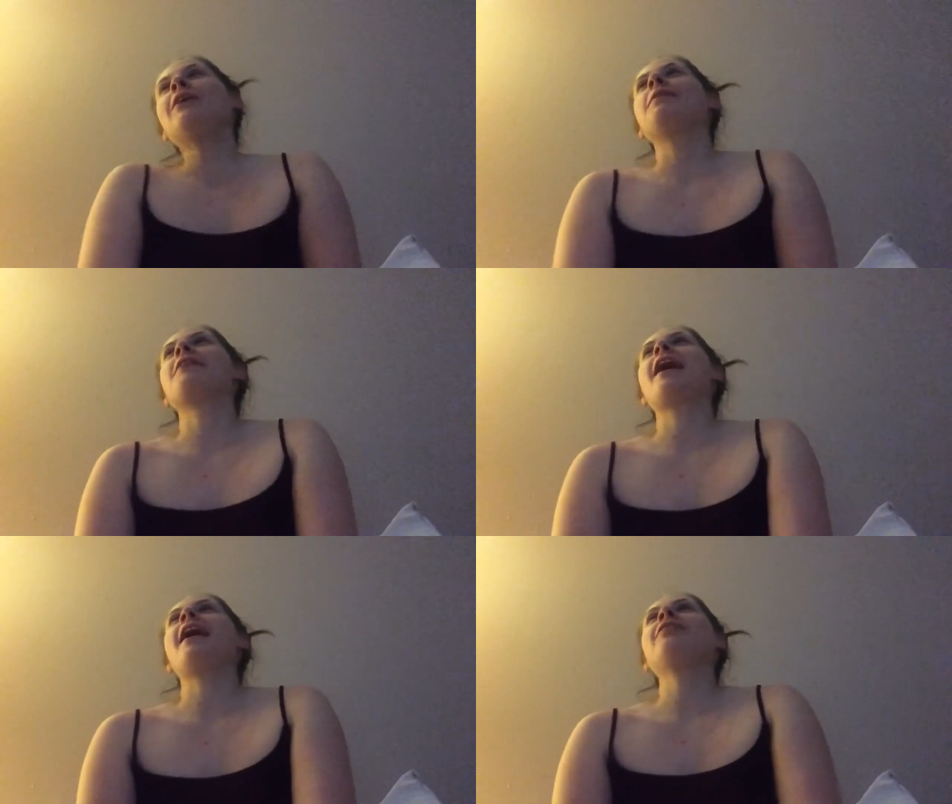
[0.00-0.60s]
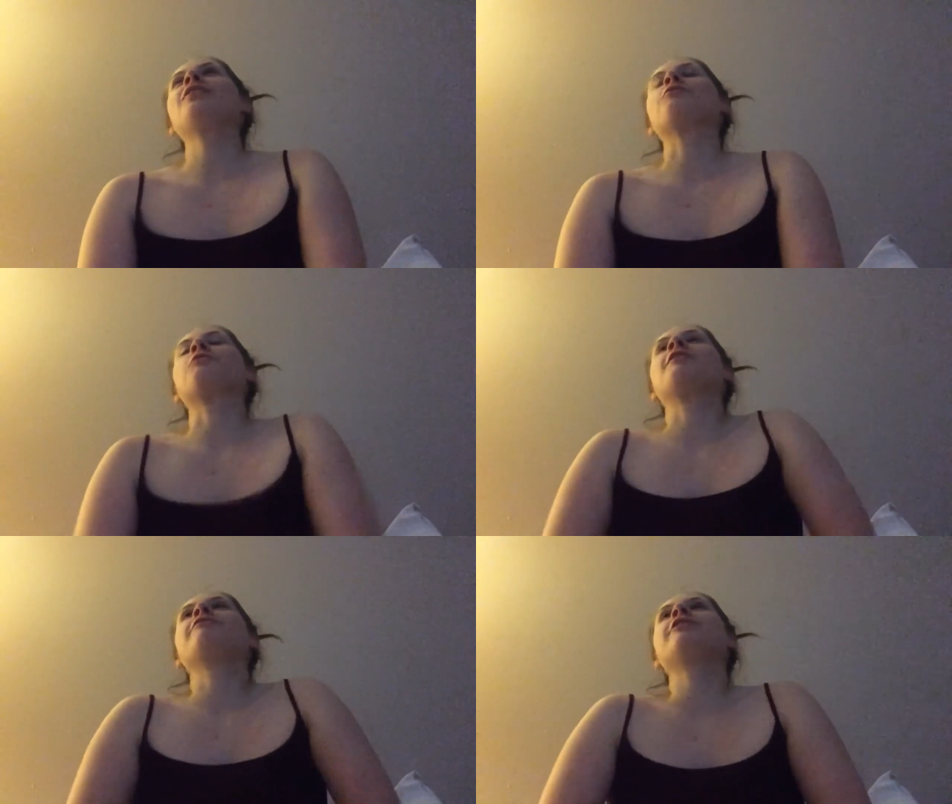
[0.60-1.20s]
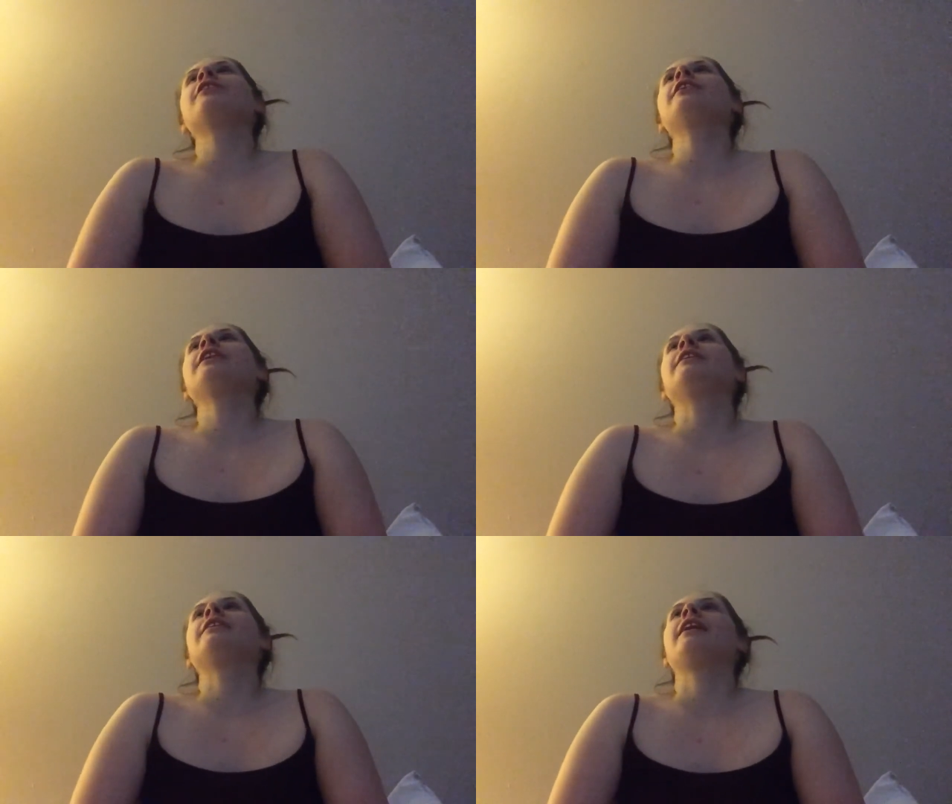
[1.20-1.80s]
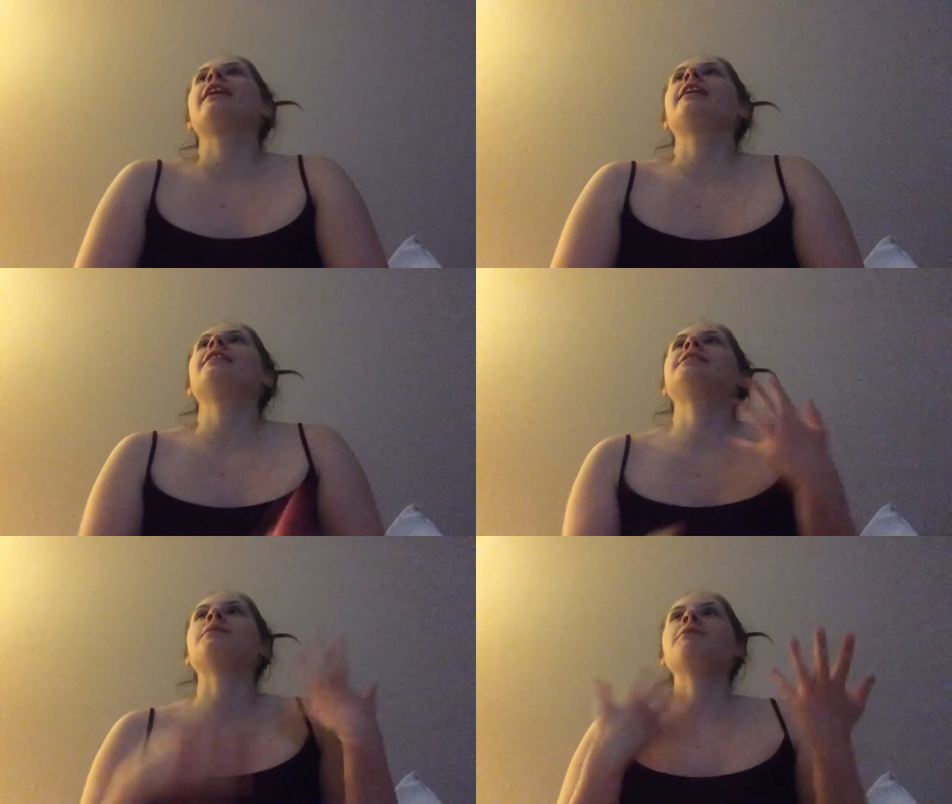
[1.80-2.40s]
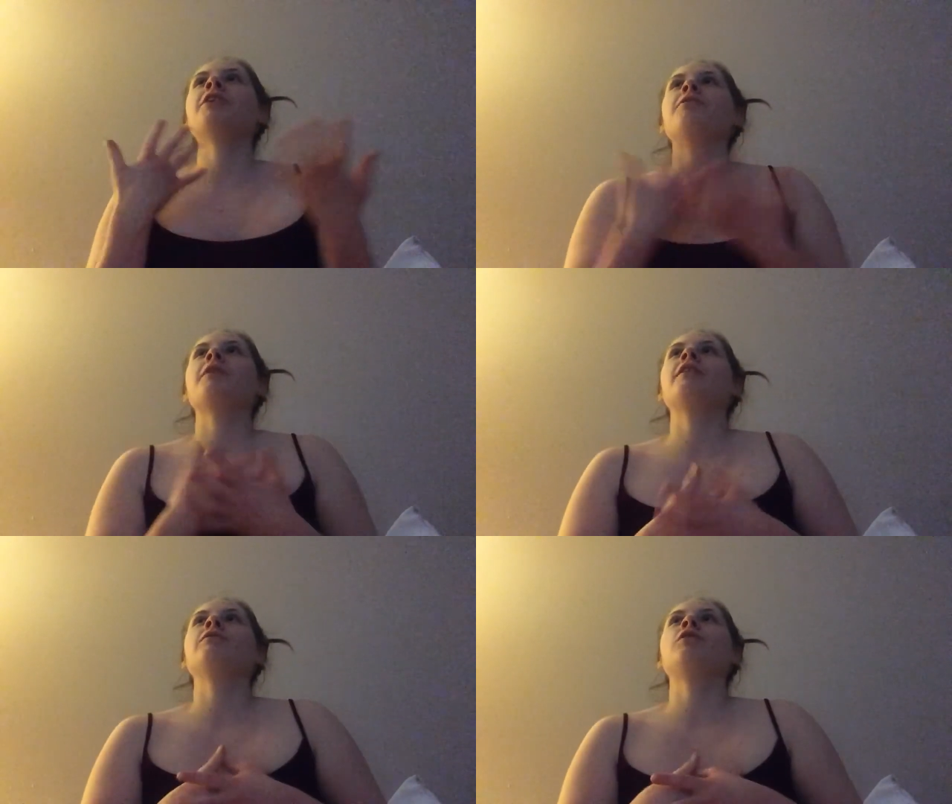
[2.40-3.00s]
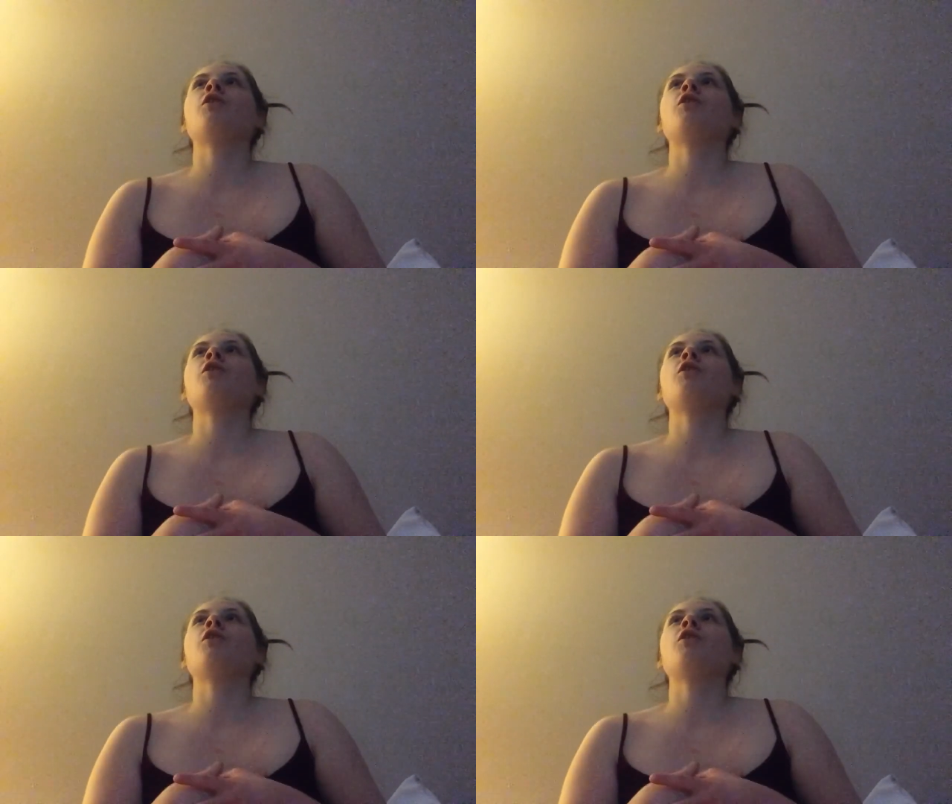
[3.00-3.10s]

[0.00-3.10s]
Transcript: [unreadable: no face in view]